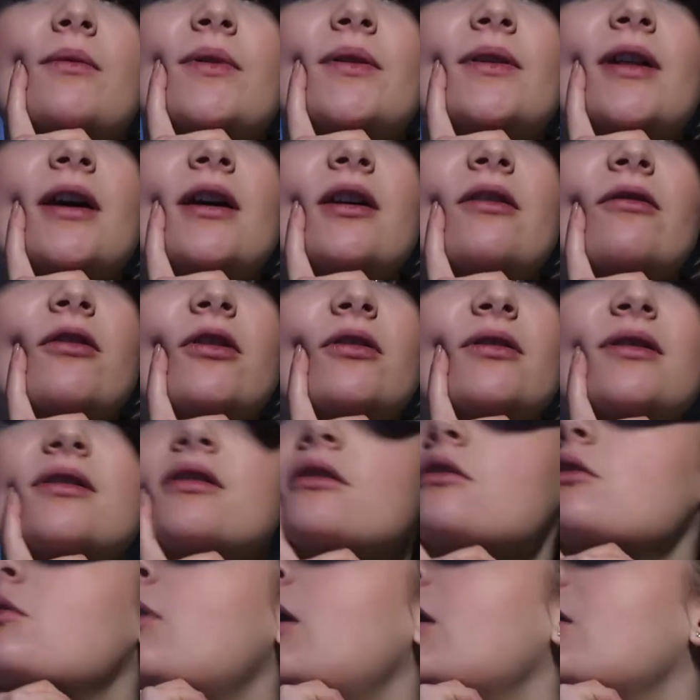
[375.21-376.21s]
a bit later on, it's
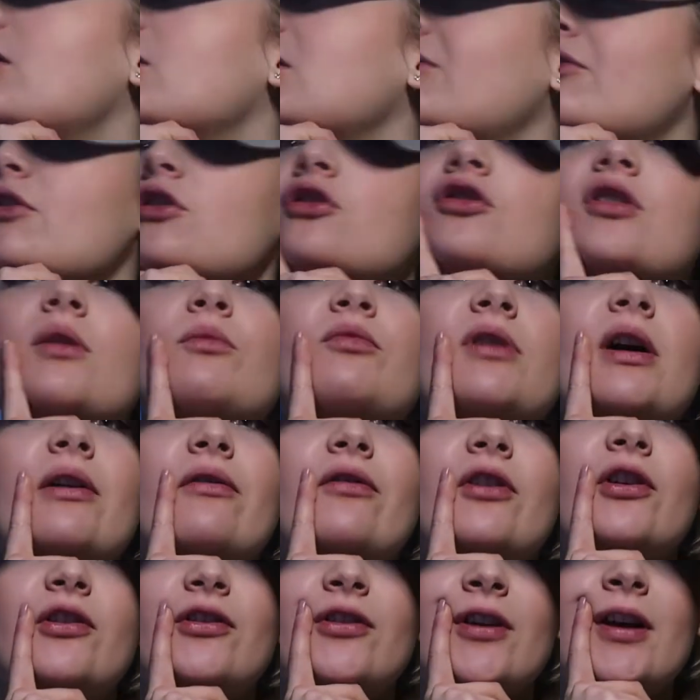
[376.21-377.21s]
still quite early, I've only had
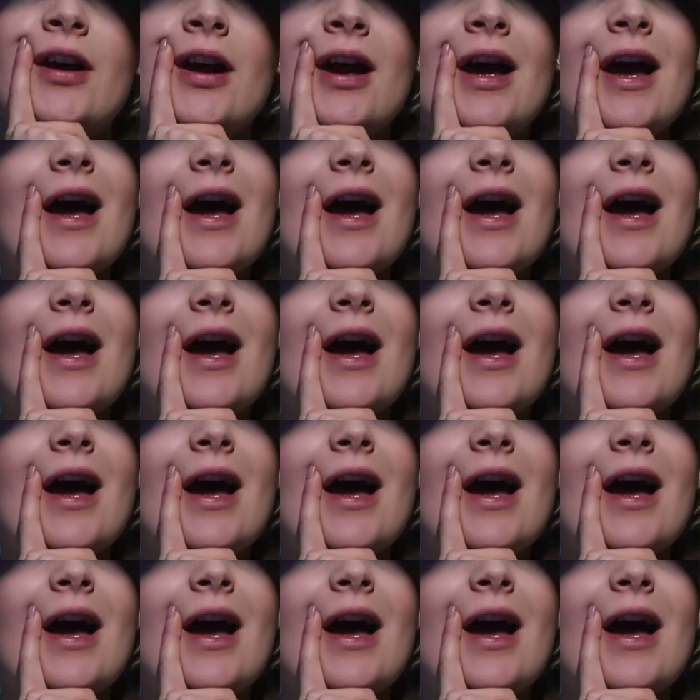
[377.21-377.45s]
breakfast,